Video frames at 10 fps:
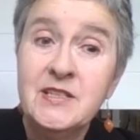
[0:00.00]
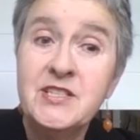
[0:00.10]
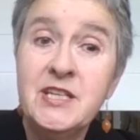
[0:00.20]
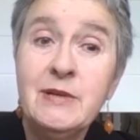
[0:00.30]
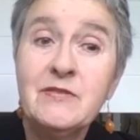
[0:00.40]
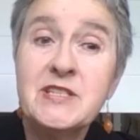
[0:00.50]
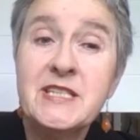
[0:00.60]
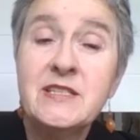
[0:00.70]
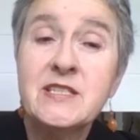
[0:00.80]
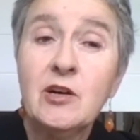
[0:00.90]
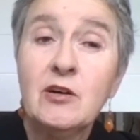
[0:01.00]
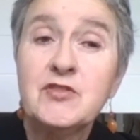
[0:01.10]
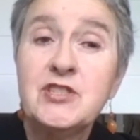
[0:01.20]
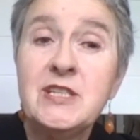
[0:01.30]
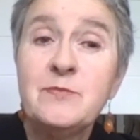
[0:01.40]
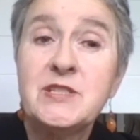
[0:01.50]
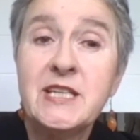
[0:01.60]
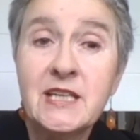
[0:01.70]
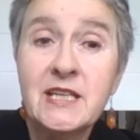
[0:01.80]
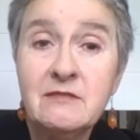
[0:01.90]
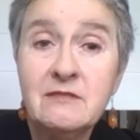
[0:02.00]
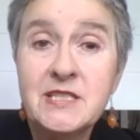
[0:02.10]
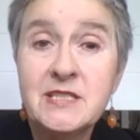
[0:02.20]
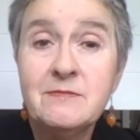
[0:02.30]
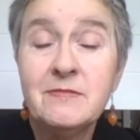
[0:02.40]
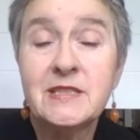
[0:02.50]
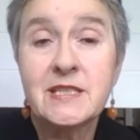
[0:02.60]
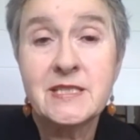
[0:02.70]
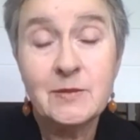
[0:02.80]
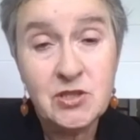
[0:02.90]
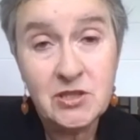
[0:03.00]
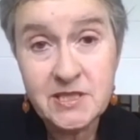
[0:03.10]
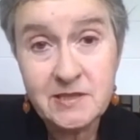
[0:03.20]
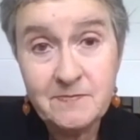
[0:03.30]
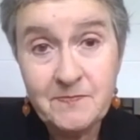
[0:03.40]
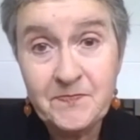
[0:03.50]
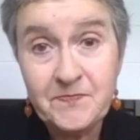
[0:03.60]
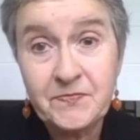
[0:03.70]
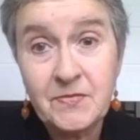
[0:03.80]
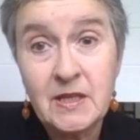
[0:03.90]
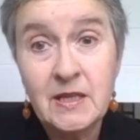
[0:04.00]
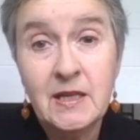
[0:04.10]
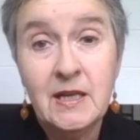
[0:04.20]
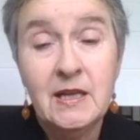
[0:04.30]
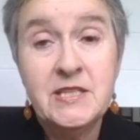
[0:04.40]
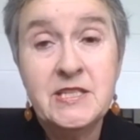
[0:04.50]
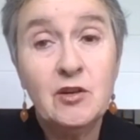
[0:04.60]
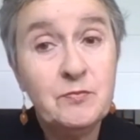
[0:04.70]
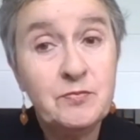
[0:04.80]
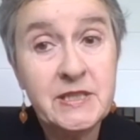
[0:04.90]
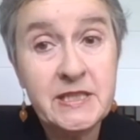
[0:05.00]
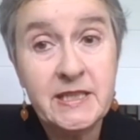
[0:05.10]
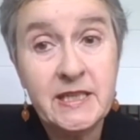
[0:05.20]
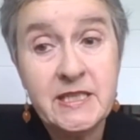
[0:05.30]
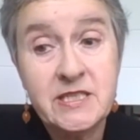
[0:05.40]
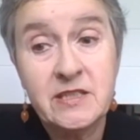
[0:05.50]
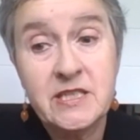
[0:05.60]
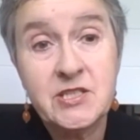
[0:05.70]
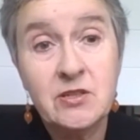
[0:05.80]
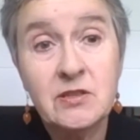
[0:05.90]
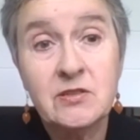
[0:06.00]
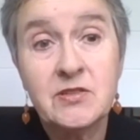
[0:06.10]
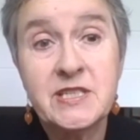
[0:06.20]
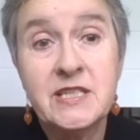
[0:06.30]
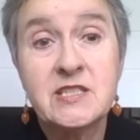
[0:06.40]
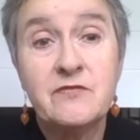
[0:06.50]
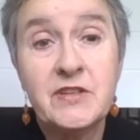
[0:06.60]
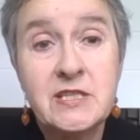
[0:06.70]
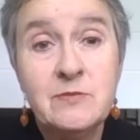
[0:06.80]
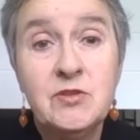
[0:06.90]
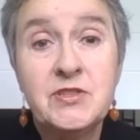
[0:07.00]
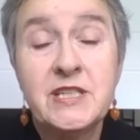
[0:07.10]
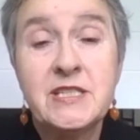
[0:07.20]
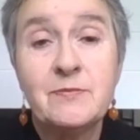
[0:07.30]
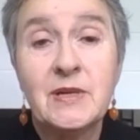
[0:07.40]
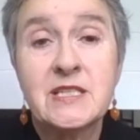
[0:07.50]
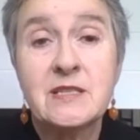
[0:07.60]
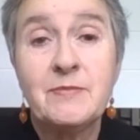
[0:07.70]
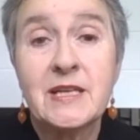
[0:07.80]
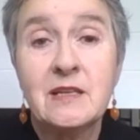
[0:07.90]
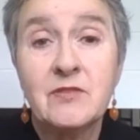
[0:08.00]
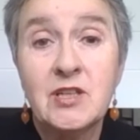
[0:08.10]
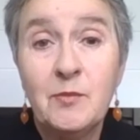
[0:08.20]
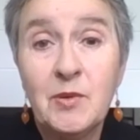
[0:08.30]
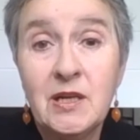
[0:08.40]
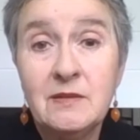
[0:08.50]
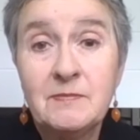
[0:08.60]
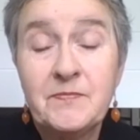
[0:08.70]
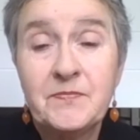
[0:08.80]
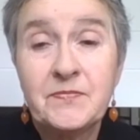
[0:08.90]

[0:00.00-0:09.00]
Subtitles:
So here we have a sense of Shi'i particularism and exceptionalism. This is often predicated on historical sense of victimhood dating back to the Battle of Karbala.